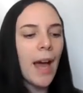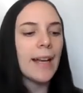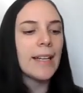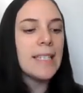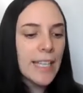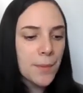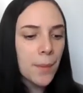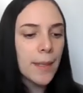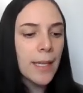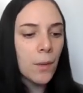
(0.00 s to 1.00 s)
I
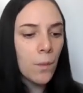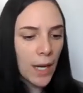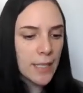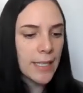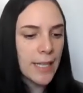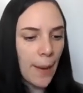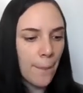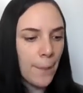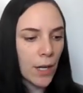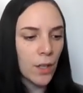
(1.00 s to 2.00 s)
desperately want to get a
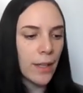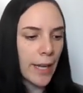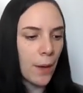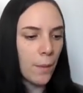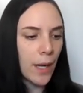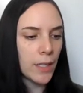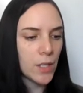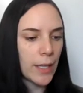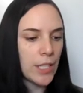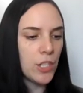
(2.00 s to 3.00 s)
better look at one,
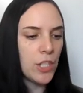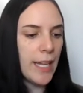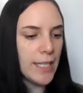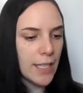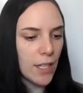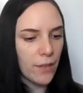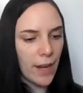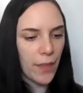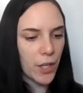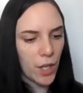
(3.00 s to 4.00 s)
so I chase it
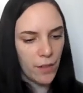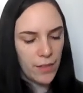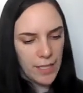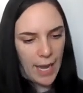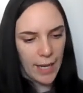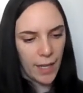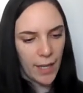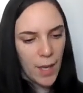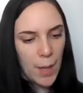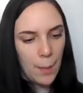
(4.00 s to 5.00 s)
around the curved tank.
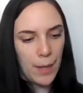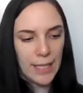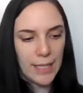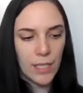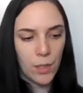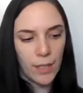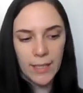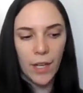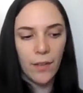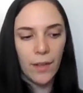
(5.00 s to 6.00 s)
But as soon as
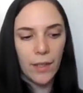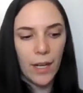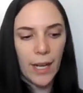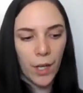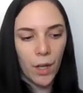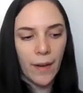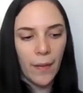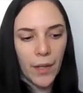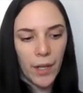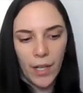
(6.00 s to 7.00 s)
I go around
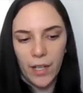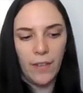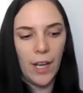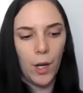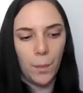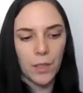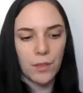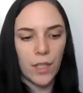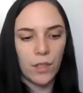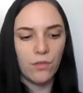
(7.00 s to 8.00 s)
the curve, I almost
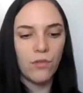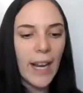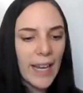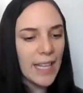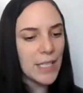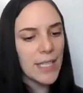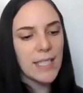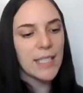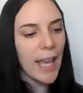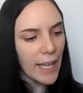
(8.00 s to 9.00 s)
run right into
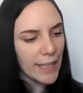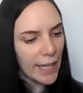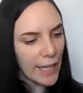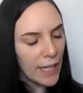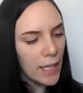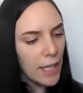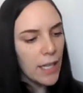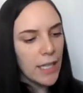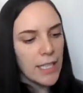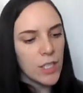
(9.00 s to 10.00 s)
Stanley.
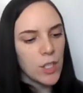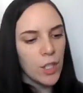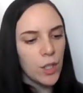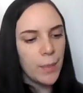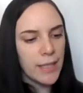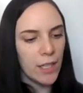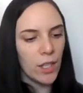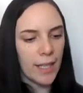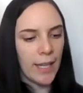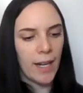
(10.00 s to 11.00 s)
He's too busy
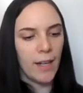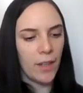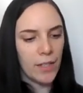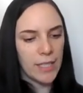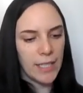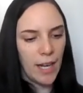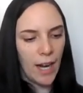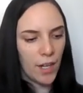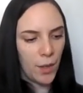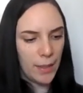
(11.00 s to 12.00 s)
looking at another sea
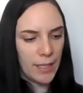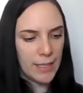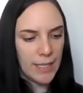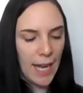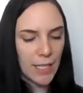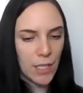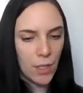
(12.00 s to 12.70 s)
otter with his dad to